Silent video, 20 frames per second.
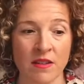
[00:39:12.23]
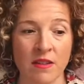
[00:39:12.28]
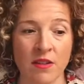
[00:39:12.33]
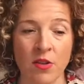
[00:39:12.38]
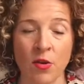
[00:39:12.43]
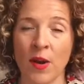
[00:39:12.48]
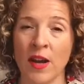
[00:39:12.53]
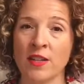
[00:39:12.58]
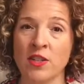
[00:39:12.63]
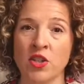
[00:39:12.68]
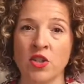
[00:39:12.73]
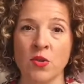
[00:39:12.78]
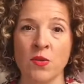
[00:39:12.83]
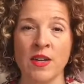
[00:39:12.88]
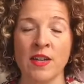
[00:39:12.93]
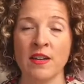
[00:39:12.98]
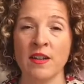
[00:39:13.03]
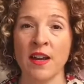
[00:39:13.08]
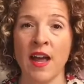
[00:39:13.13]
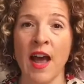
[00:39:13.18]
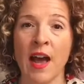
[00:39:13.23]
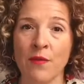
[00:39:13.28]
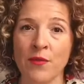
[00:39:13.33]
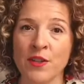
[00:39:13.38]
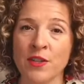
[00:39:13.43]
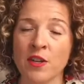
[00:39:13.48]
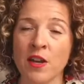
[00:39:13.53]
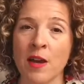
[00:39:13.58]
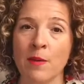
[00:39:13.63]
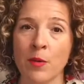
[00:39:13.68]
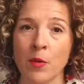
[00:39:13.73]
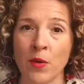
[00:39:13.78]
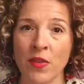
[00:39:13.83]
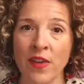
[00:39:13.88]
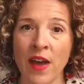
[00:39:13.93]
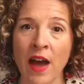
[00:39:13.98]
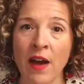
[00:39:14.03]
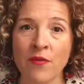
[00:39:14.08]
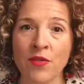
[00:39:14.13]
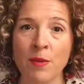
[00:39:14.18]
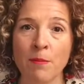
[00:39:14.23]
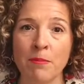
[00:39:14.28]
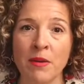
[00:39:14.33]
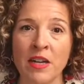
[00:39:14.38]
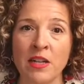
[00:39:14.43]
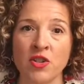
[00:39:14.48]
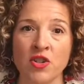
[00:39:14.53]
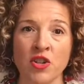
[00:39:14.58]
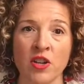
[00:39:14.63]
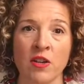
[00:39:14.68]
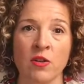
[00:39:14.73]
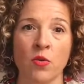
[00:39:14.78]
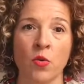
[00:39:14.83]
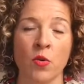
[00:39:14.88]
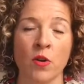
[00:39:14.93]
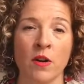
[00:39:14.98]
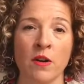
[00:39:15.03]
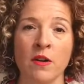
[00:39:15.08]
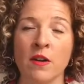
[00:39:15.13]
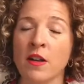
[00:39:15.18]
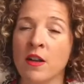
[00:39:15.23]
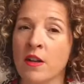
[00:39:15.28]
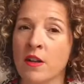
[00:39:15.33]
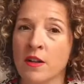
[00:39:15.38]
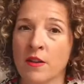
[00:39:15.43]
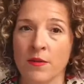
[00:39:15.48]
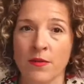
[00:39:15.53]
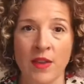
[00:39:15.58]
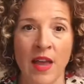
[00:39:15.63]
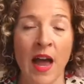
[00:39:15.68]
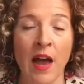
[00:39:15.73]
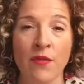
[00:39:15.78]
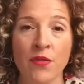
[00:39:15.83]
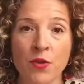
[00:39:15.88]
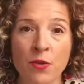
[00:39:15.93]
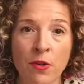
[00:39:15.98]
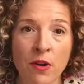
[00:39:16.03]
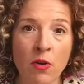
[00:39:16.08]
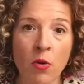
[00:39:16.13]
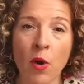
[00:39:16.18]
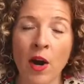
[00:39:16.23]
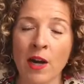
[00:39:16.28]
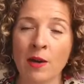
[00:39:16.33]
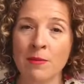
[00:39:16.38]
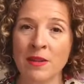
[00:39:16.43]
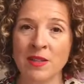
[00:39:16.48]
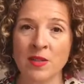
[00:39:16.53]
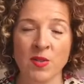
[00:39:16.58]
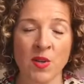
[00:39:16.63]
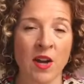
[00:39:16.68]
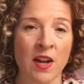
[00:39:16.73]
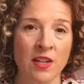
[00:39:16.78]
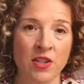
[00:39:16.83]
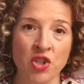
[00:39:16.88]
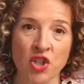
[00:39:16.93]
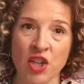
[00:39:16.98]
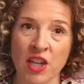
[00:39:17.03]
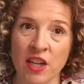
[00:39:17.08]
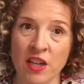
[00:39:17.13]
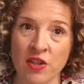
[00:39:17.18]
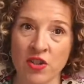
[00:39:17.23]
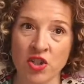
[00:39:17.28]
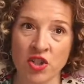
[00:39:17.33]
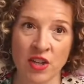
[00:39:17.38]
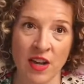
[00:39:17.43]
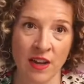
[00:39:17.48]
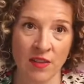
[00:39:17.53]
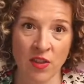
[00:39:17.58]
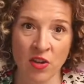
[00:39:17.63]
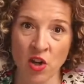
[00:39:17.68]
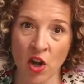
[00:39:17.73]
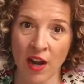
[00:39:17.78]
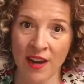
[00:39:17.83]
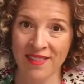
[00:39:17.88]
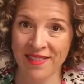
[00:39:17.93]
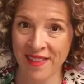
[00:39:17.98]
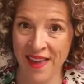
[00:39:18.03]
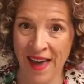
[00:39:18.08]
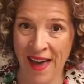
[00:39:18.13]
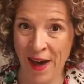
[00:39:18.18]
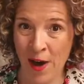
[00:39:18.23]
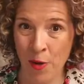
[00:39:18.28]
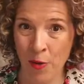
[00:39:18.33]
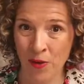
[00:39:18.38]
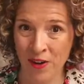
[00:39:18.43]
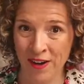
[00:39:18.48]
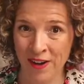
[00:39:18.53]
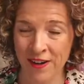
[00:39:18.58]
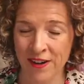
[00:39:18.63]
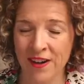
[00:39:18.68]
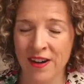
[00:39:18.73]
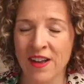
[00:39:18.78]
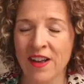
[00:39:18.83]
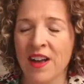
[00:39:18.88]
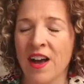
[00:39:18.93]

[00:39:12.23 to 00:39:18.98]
you had to do it in half the time or with half the budget or half the requirements got changed at the ninth hour.